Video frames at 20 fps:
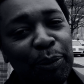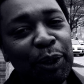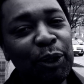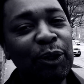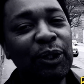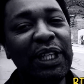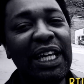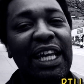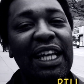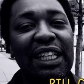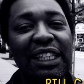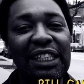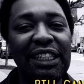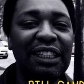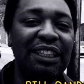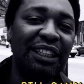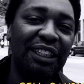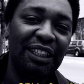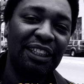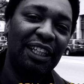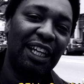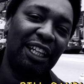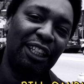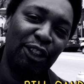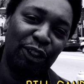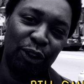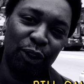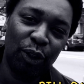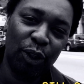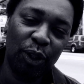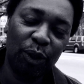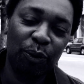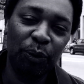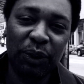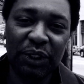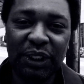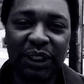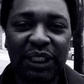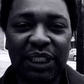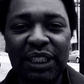Bill Gandy. How you doing
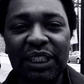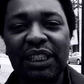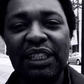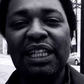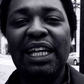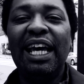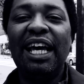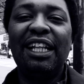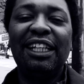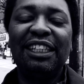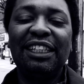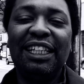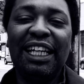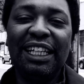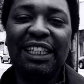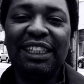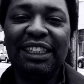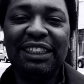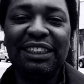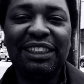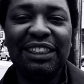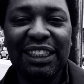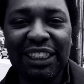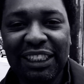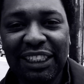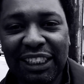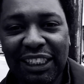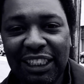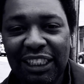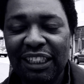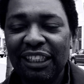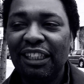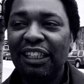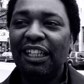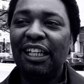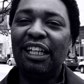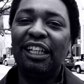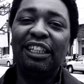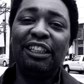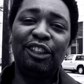with the Allegheny City
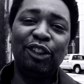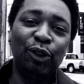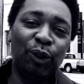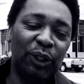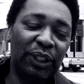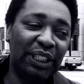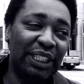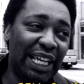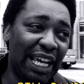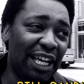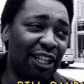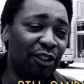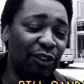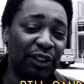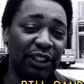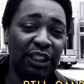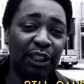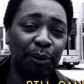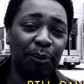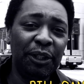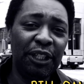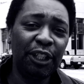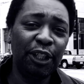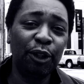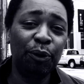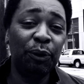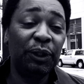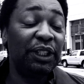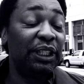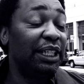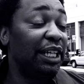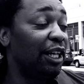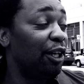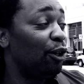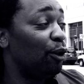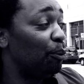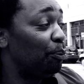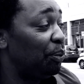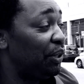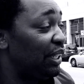Historic Gallery, and I'm here with
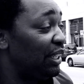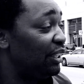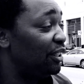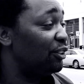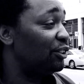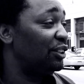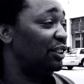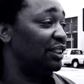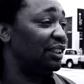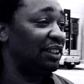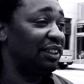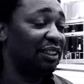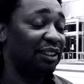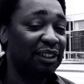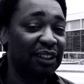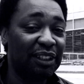Carol Peterson,